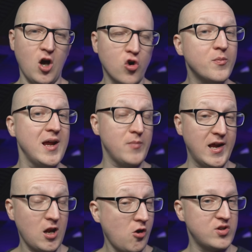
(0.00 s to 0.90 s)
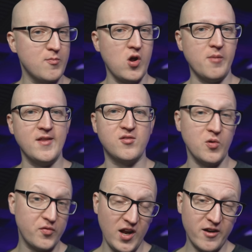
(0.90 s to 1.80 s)
automate my cloud deployments
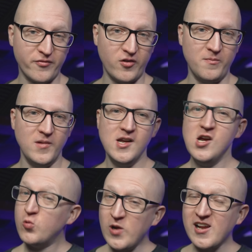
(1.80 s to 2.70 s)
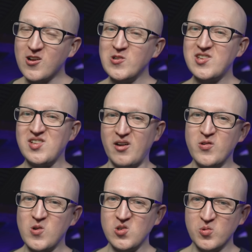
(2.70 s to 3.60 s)
with Terraform. Really cool stuff
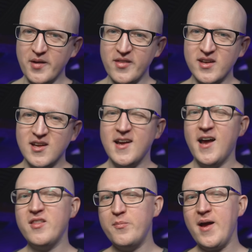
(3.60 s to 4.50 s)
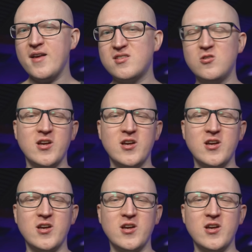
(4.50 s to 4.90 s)
you can do with it, and the best you